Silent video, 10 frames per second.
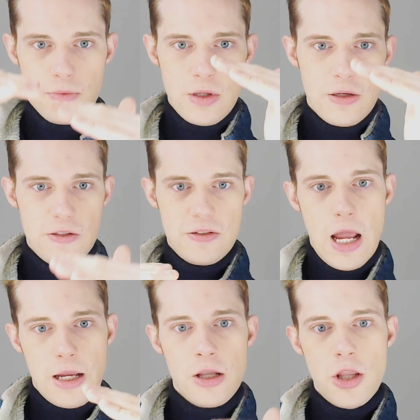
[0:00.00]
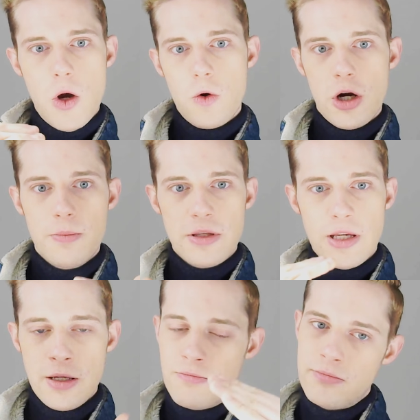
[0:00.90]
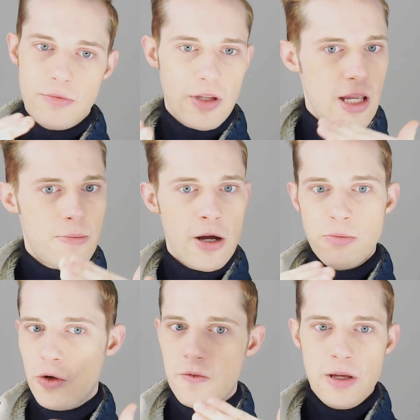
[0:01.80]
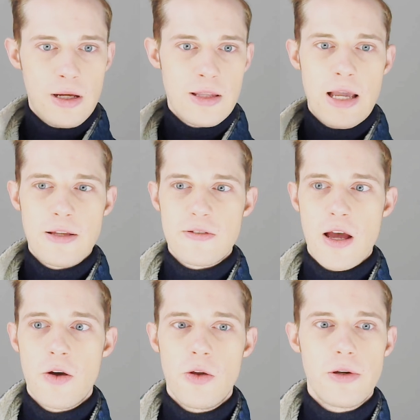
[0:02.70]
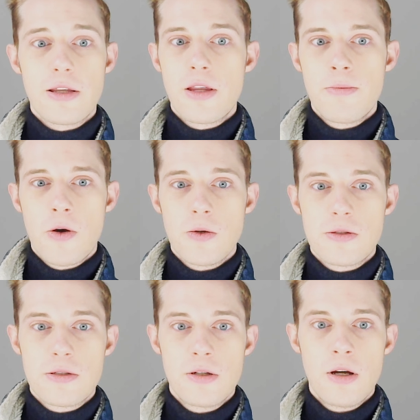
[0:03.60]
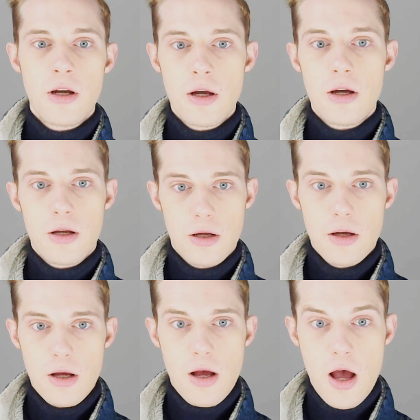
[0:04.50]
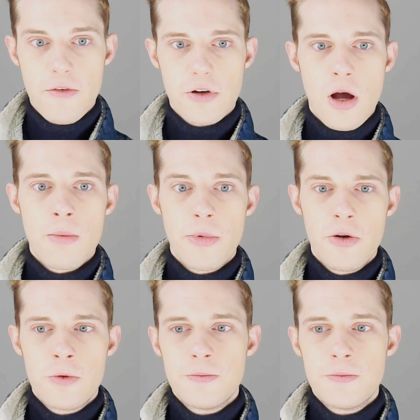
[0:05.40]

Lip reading: stacking lower but then keep on moving, and that's how you'll get the most of a combo.